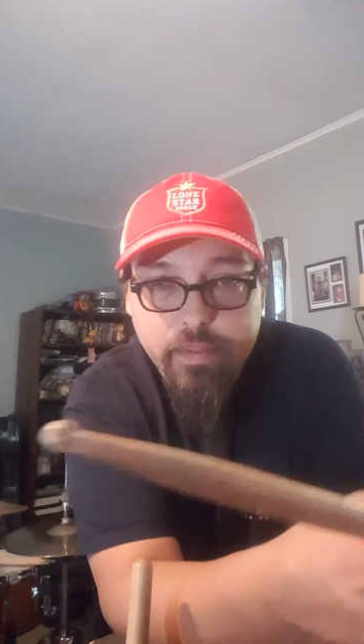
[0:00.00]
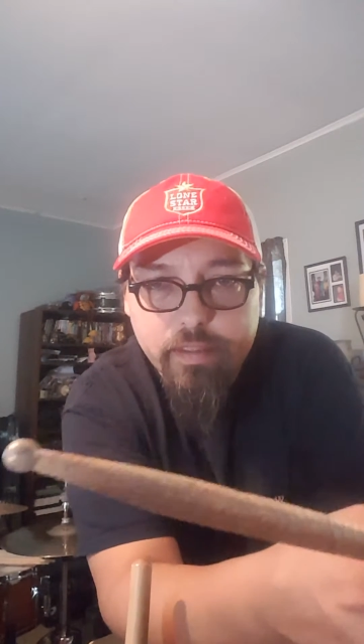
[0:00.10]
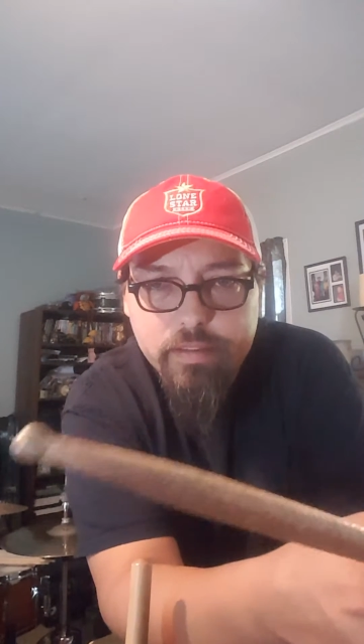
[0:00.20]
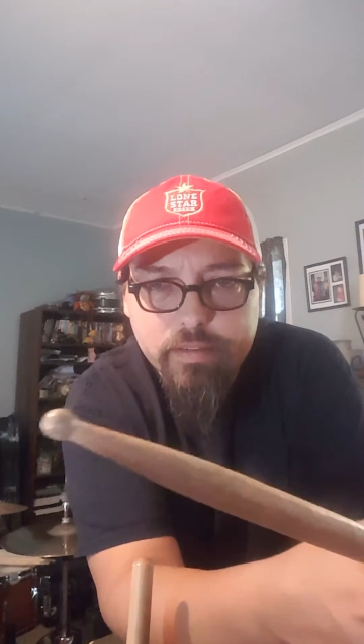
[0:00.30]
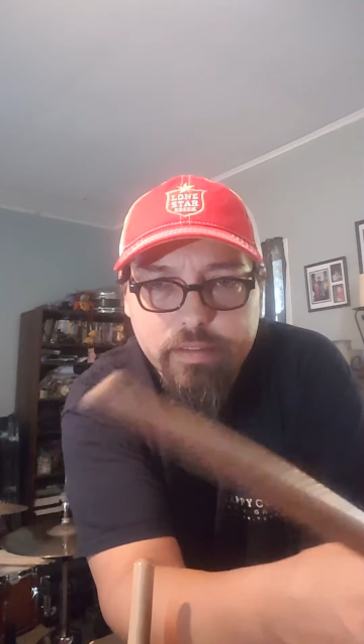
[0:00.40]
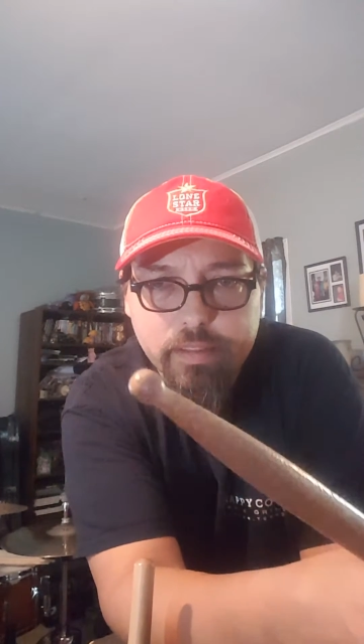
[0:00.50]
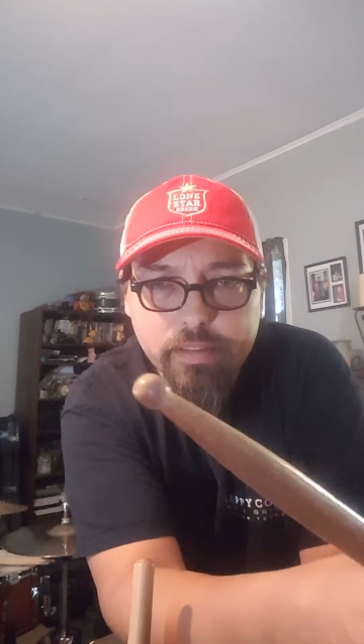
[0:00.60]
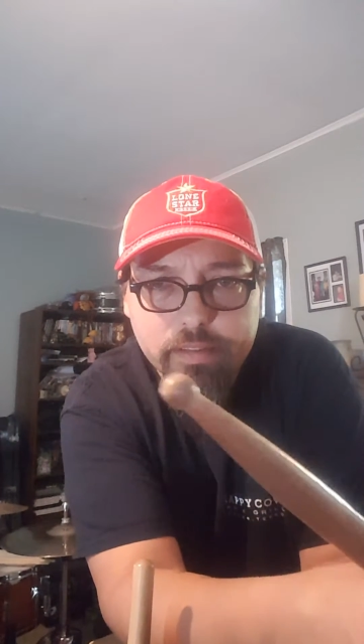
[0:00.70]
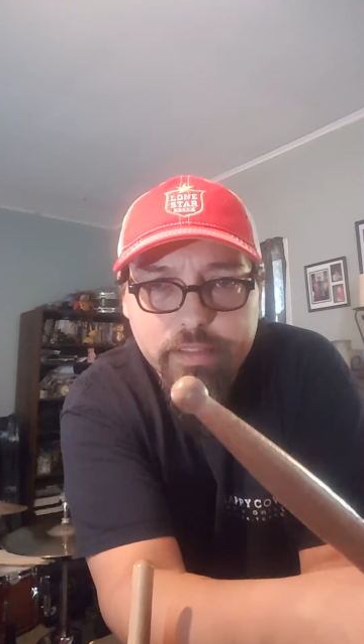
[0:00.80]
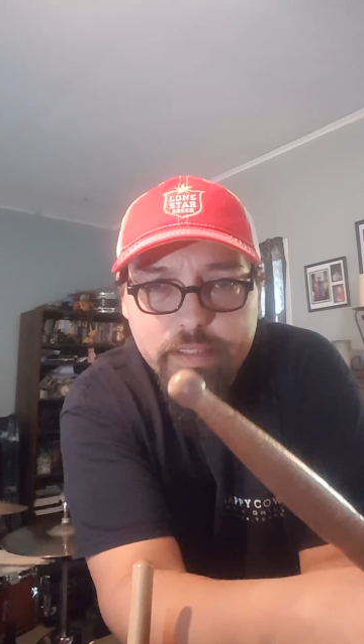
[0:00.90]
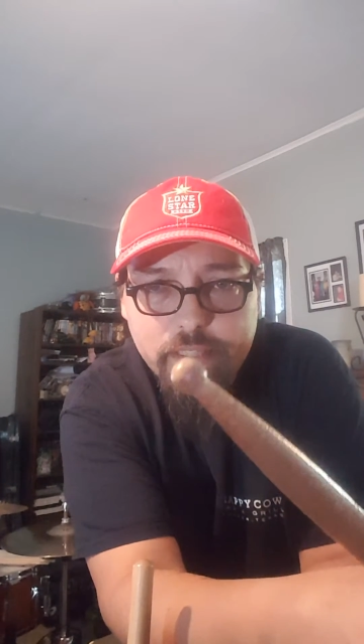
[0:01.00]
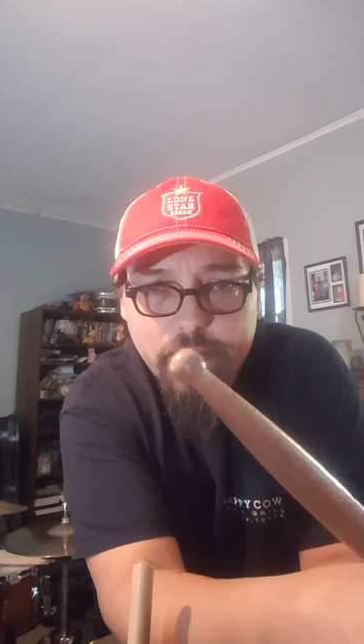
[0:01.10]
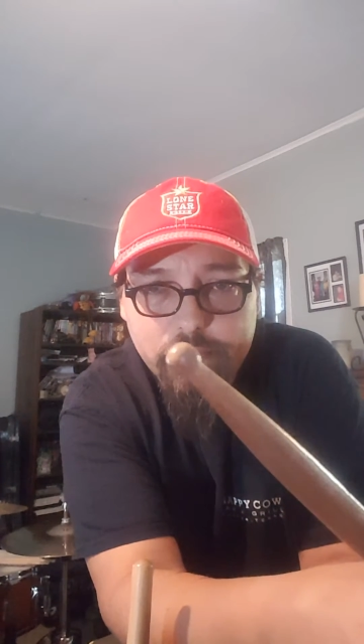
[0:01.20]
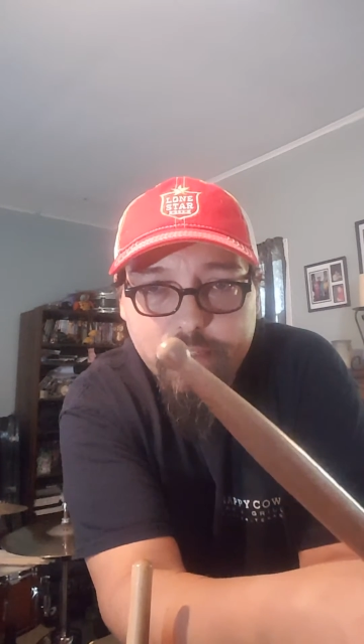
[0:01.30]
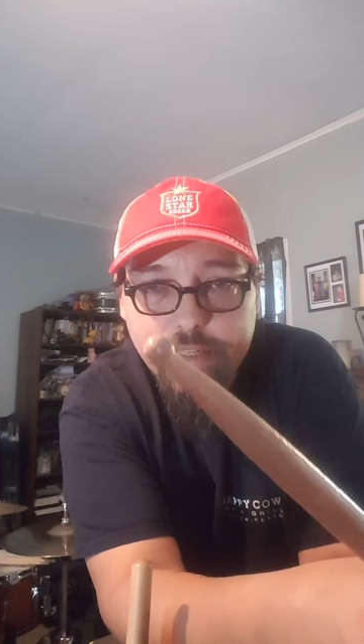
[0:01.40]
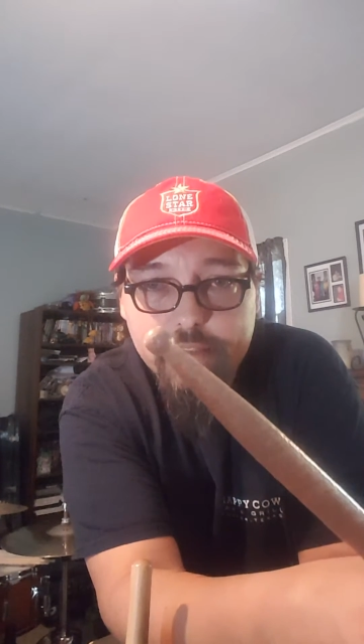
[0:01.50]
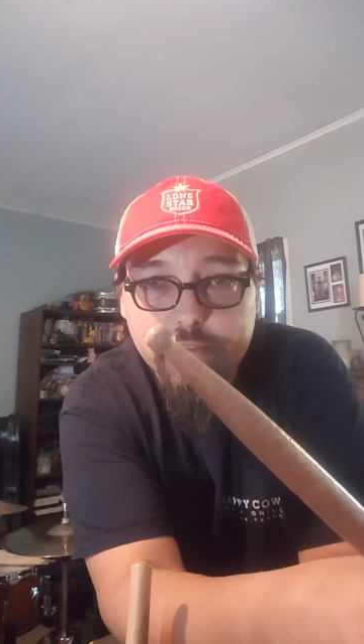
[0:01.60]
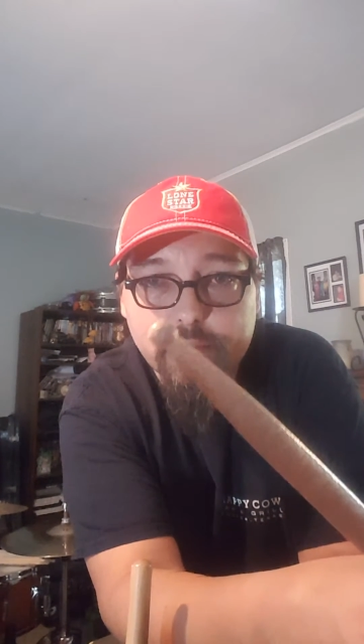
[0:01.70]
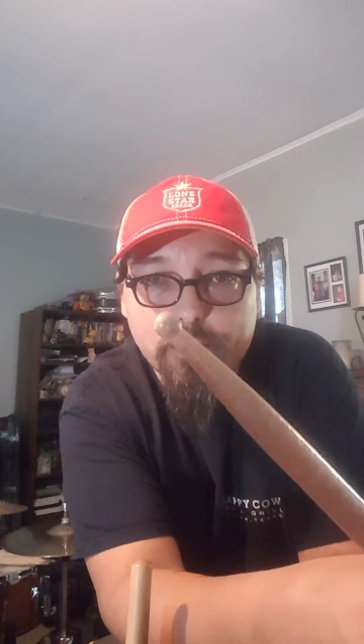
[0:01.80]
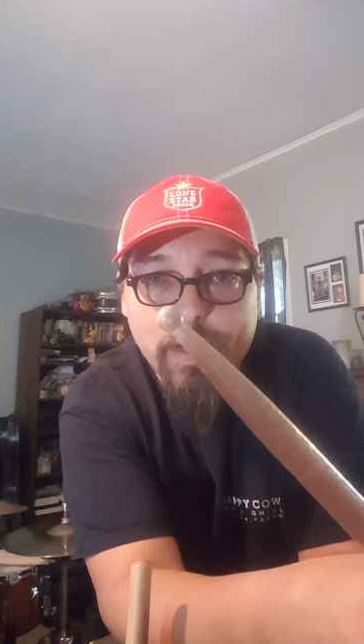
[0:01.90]
These have a nice
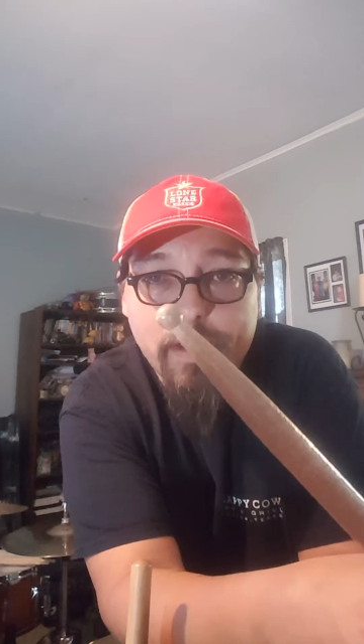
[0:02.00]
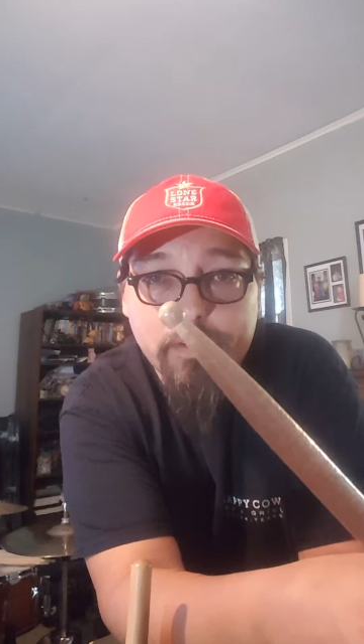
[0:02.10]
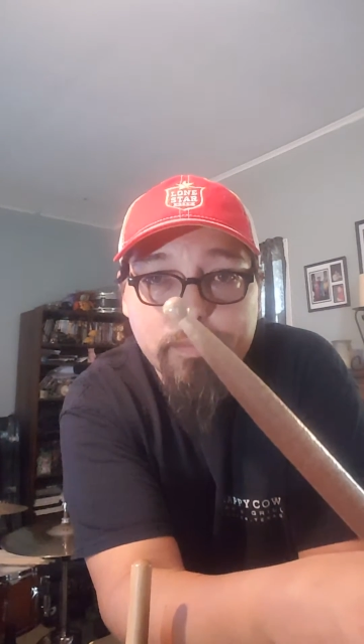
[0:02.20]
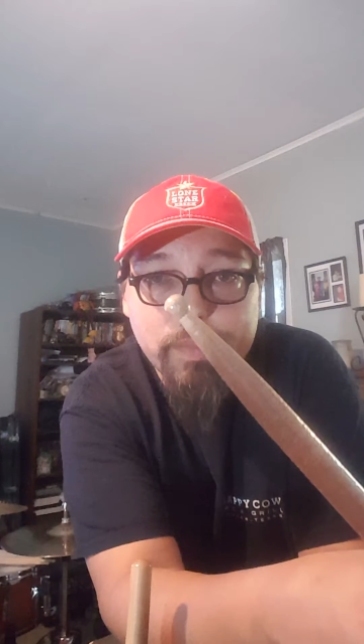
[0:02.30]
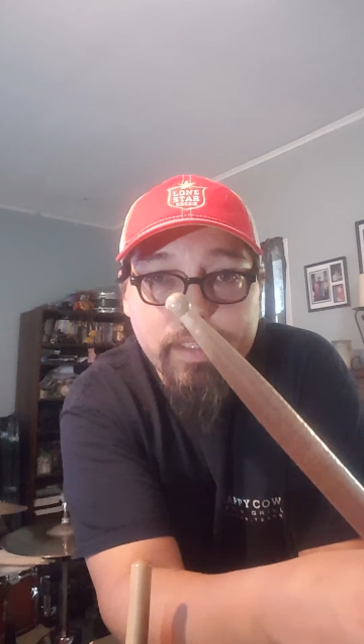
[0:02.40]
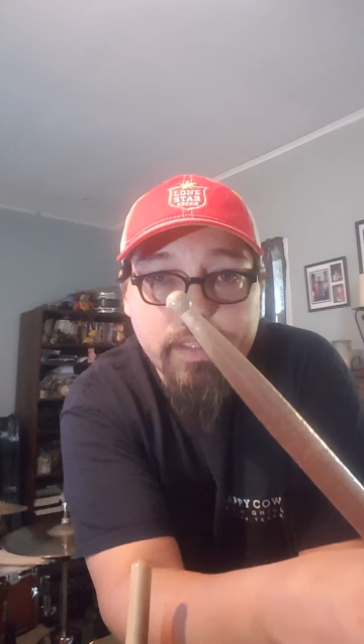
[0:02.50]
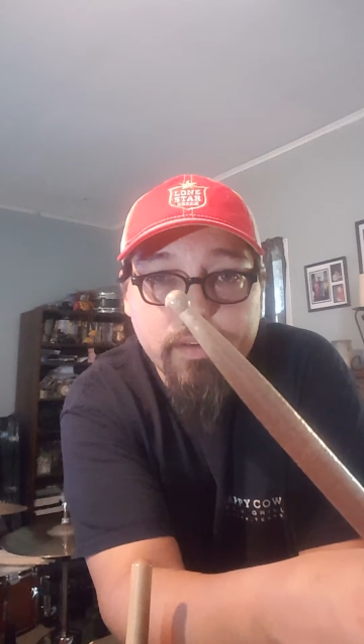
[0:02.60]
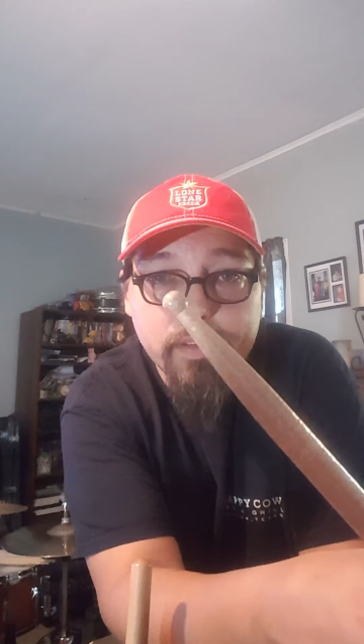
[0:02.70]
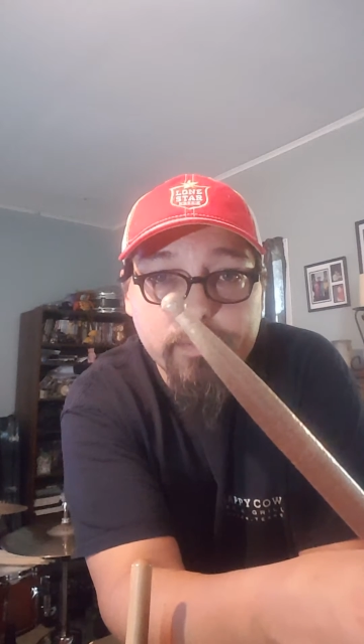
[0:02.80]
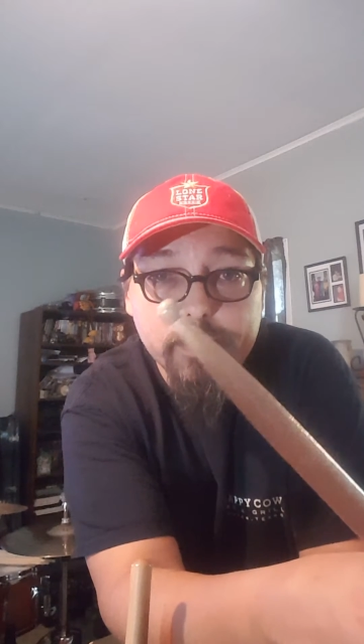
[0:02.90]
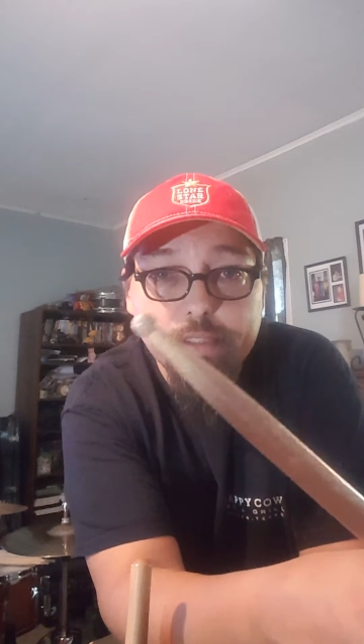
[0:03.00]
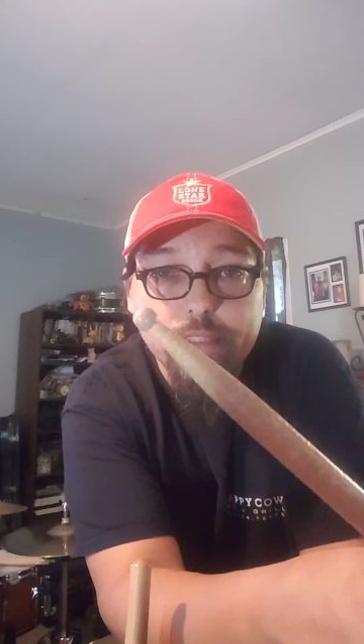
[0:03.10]
little round bead on them.